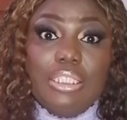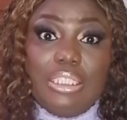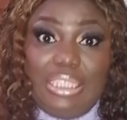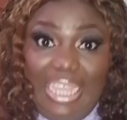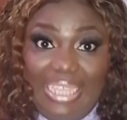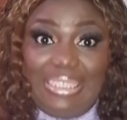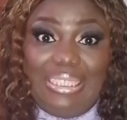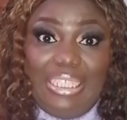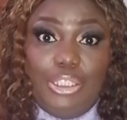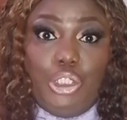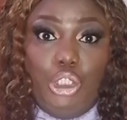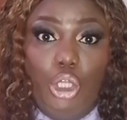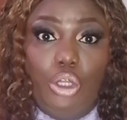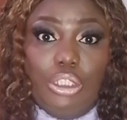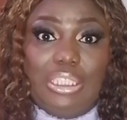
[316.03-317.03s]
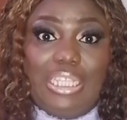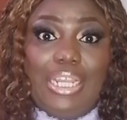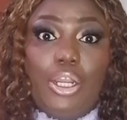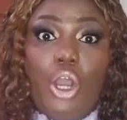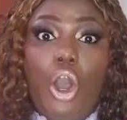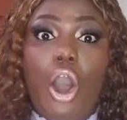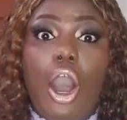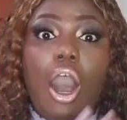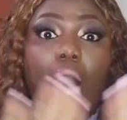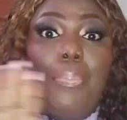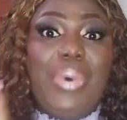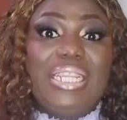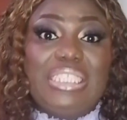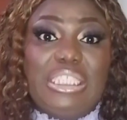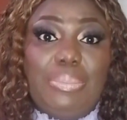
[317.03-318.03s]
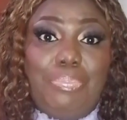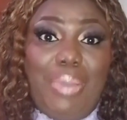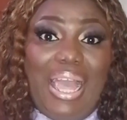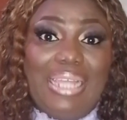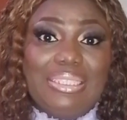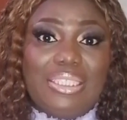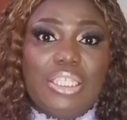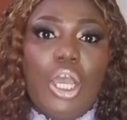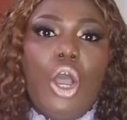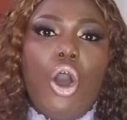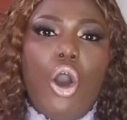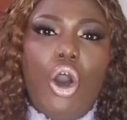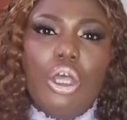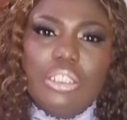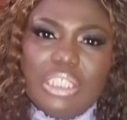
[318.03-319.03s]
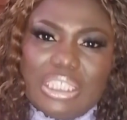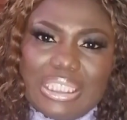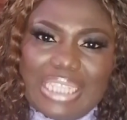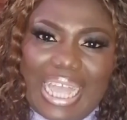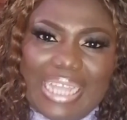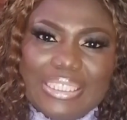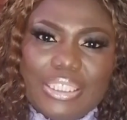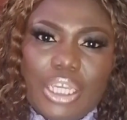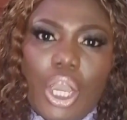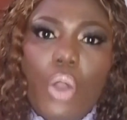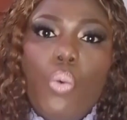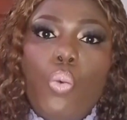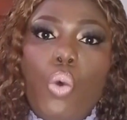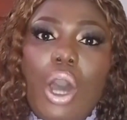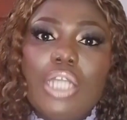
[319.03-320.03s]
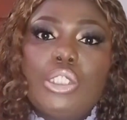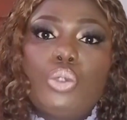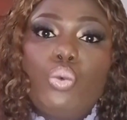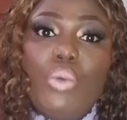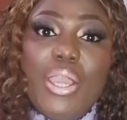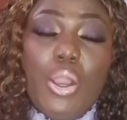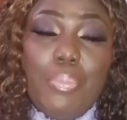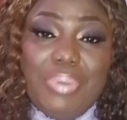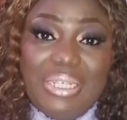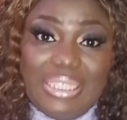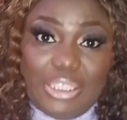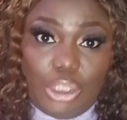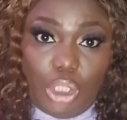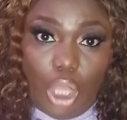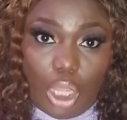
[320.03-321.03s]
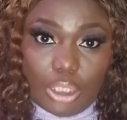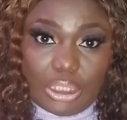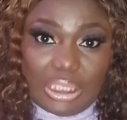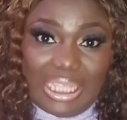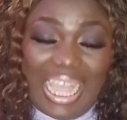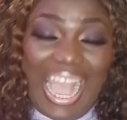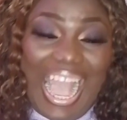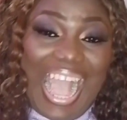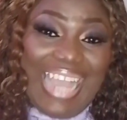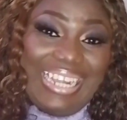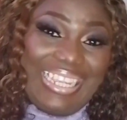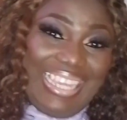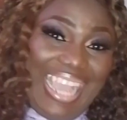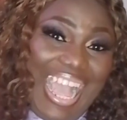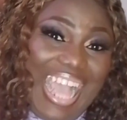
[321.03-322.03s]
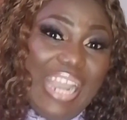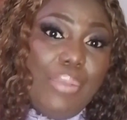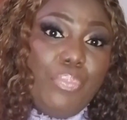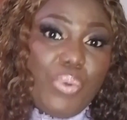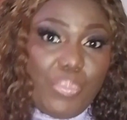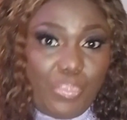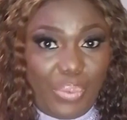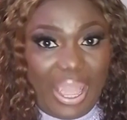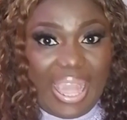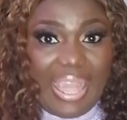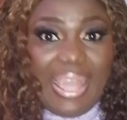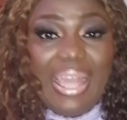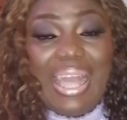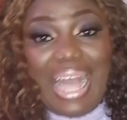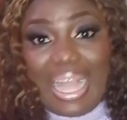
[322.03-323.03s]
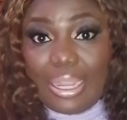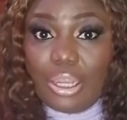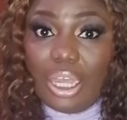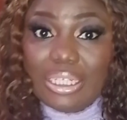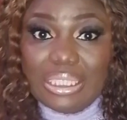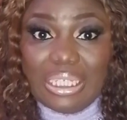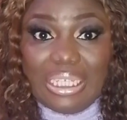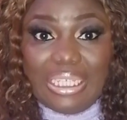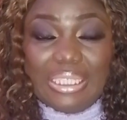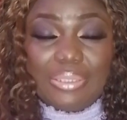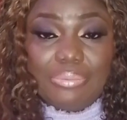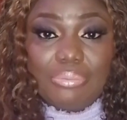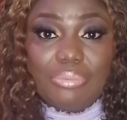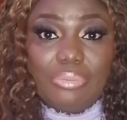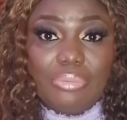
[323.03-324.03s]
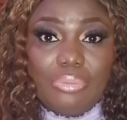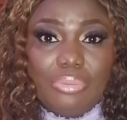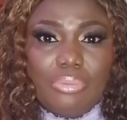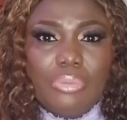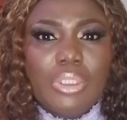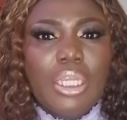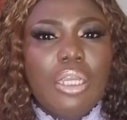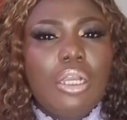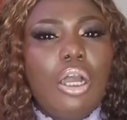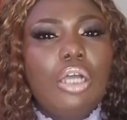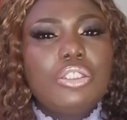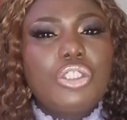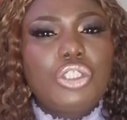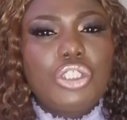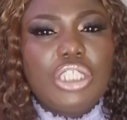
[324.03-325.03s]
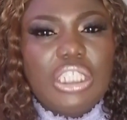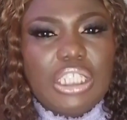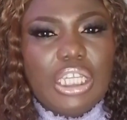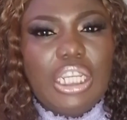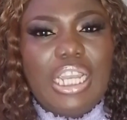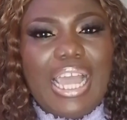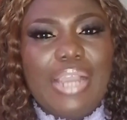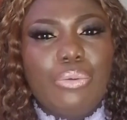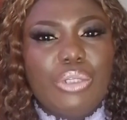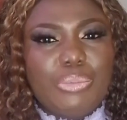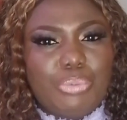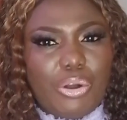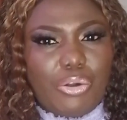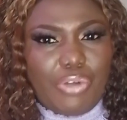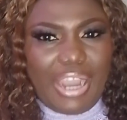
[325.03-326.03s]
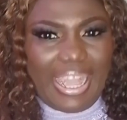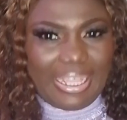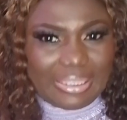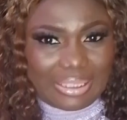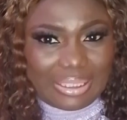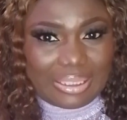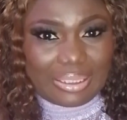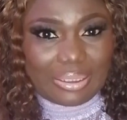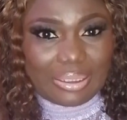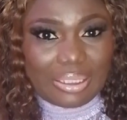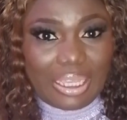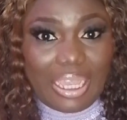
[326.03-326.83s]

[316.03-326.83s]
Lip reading: This ensures that all participants understand what will be discussed and can prepare accordingly. Consider language barriers.